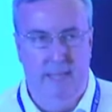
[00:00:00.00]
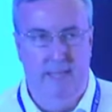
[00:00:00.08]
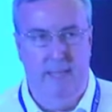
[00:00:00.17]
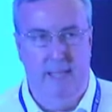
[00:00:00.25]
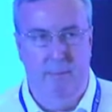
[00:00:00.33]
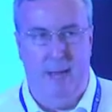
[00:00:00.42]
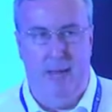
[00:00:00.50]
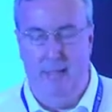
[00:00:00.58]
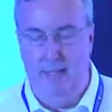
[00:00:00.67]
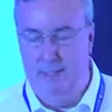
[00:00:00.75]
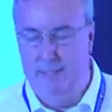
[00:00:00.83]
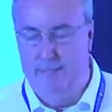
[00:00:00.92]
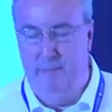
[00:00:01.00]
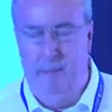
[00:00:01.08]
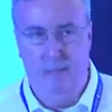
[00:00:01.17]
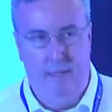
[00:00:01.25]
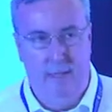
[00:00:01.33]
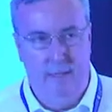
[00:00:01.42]
to get a balance of the
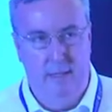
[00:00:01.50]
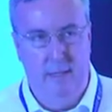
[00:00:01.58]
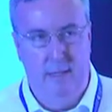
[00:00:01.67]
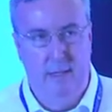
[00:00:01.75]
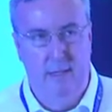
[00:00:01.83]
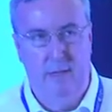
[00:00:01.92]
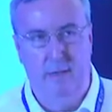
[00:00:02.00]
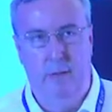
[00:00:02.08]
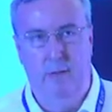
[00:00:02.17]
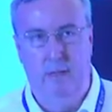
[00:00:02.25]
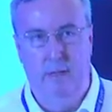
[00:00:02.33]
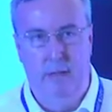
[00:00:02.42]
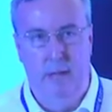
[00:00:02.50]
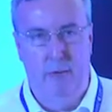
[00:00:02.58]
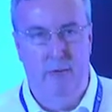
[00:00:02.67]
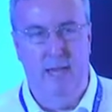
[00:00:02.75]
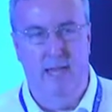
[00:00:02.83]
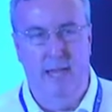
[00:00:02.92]
not low
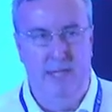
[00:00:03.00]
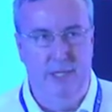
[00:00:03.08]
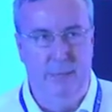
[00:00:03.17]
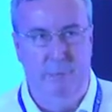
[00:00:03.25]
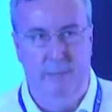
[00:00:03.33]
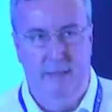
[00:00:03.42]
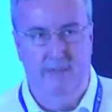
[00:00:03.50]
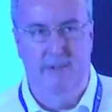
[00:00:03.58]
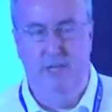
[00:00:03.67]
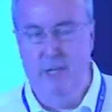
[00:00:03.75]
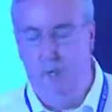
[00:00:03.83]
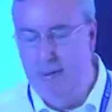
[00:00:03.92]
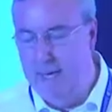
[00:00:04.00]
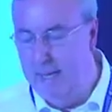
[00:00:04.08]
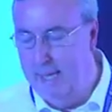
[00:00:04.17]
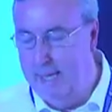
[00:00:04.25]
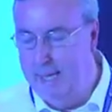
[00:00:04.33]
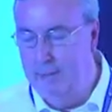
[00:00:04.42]
regulation, but efficient
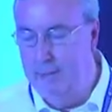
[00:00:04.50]
regulation.